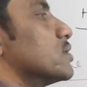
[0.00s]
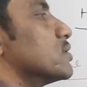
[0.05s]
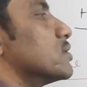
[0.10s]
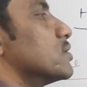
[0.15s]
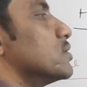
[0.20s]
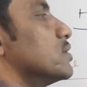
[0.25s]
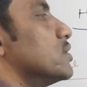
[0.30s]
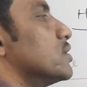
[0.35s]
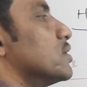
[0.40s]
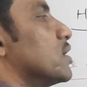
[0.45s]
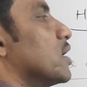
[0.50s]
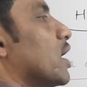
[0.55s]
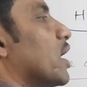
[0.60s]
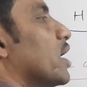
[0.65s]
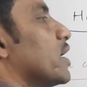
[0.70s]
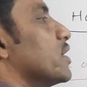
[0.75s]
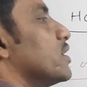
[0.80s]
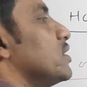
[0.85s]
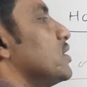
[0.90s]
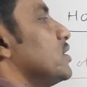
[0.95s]
the
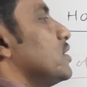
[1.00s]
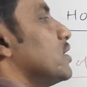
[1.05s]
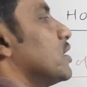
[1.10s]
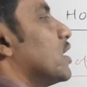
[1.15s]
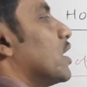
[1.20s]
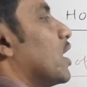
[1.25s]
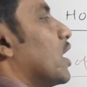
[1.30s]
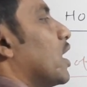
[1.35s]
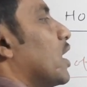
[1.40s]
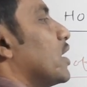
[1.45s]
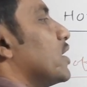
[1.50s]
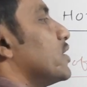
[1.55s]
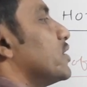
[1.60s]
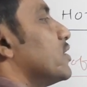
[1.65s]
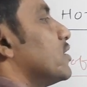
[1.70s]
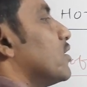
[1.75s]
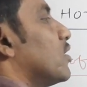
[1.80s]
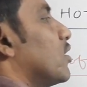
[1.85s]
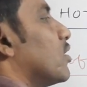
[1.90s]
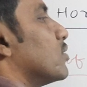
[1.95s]
eye and
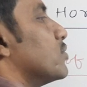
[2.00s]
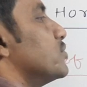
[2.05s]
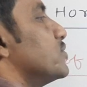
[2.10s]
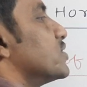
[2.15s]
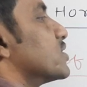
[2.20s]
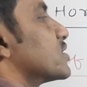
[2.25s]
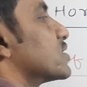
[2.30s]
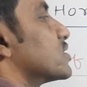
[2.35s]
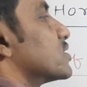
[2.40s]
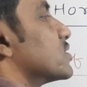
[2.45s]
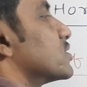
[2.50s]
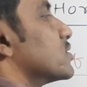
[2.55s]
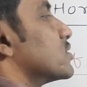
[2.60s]
the object,